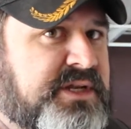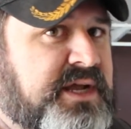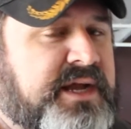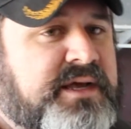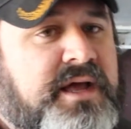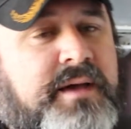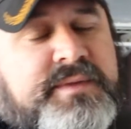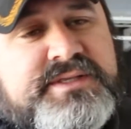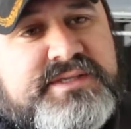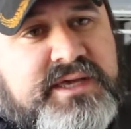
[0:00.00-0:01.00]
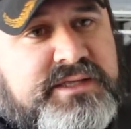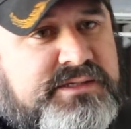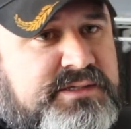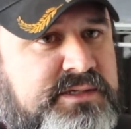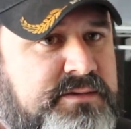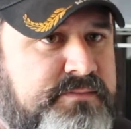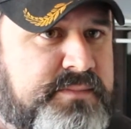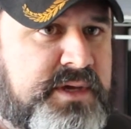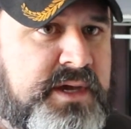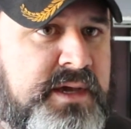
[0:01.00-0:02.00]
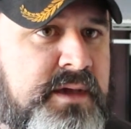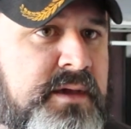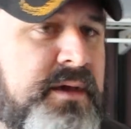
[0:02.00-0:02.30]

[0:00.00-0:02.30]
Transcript: a lot of common sense, okay?